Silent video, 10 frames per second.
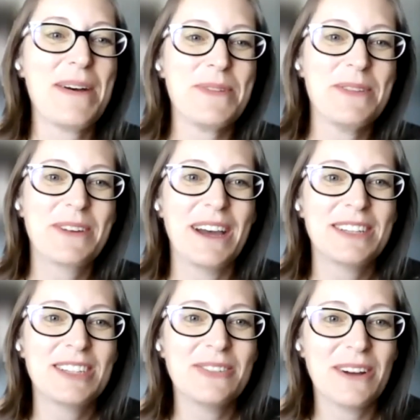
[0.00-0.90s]
We've
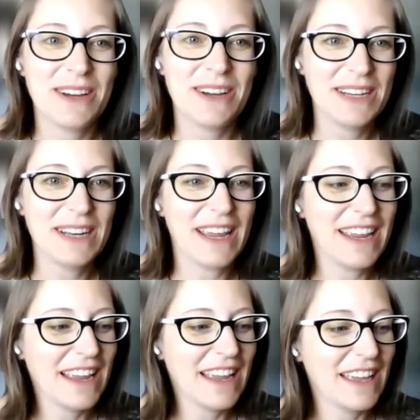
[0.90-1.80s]
got you on.
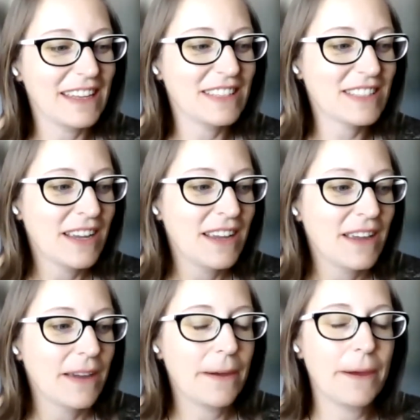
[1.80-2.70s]
And
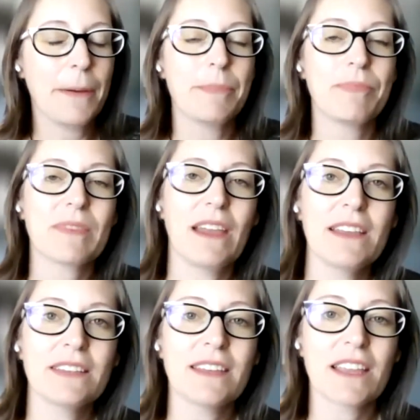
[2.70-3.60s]
I
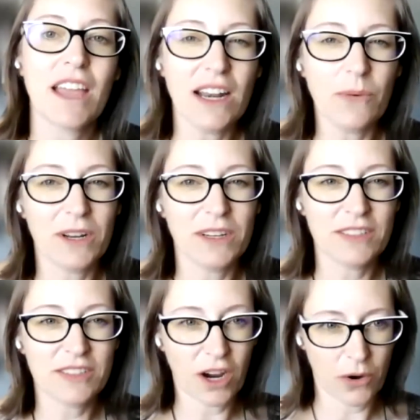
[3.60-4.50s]
guess I kind of want to
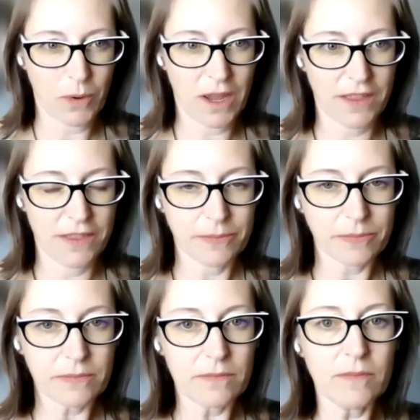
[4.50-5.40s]
start with
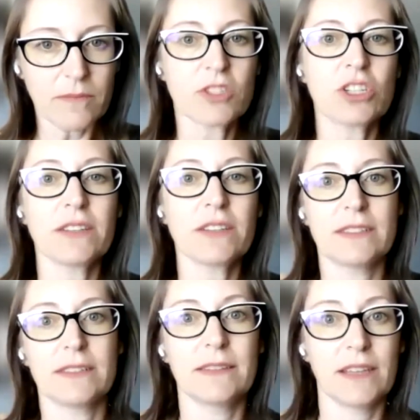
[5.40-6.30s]
just
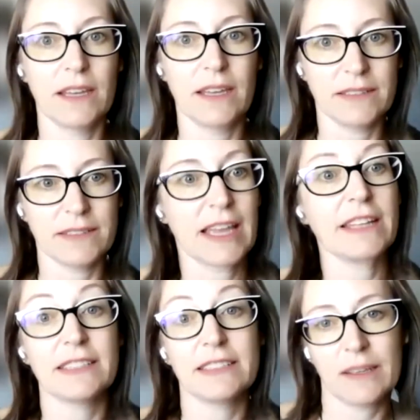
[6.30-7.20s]
the
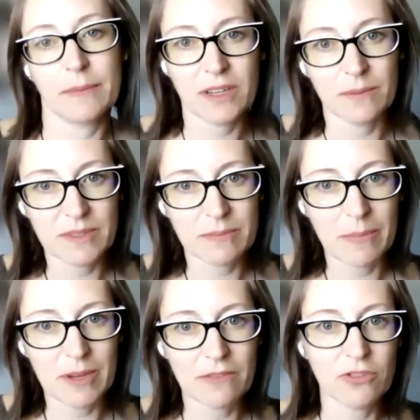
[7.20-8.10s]
signs and symptoms,
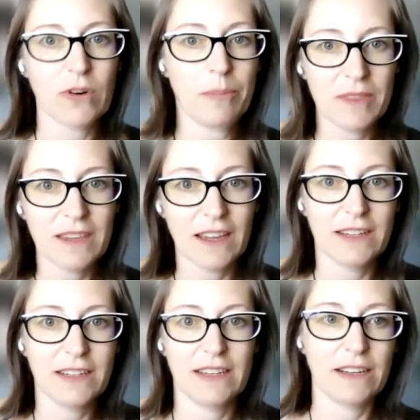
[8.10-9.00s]
maybe of neuropathy. I
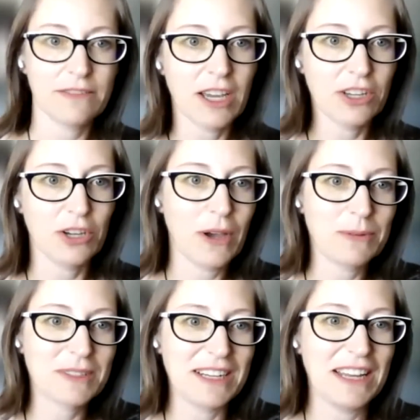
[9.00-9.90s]
didn't tell you I
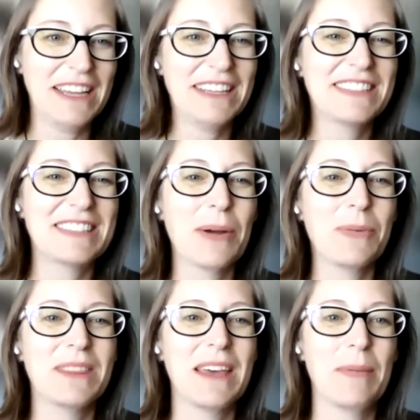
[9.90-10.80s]
was going to start
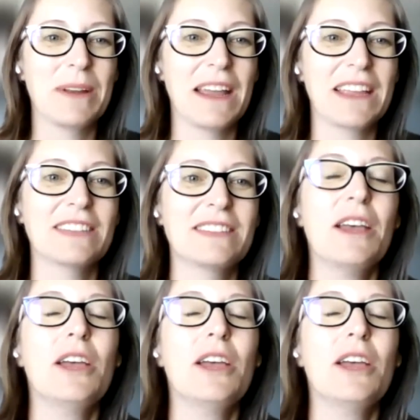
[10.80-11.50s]
with that, but I guess